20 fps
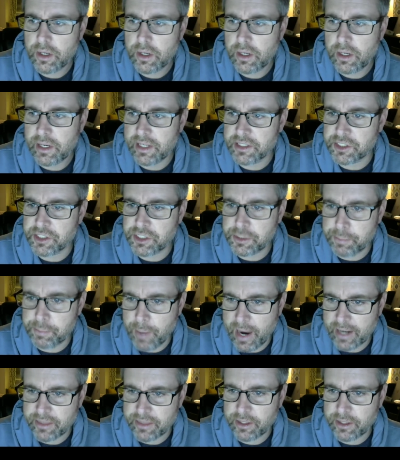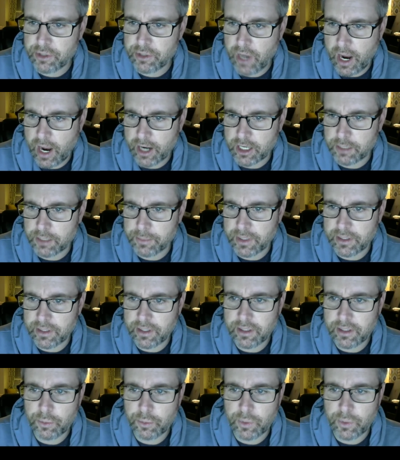inspect their document
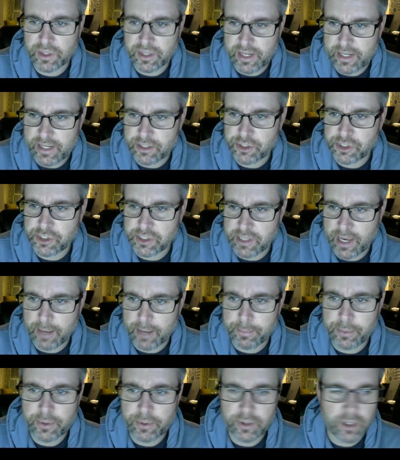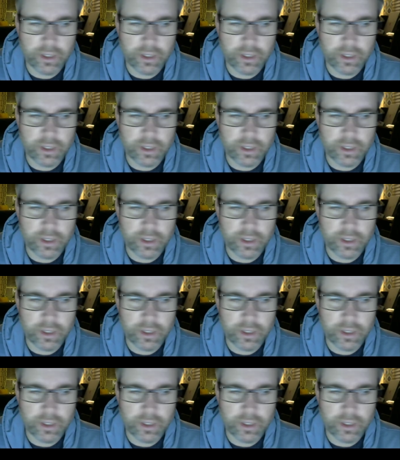with each step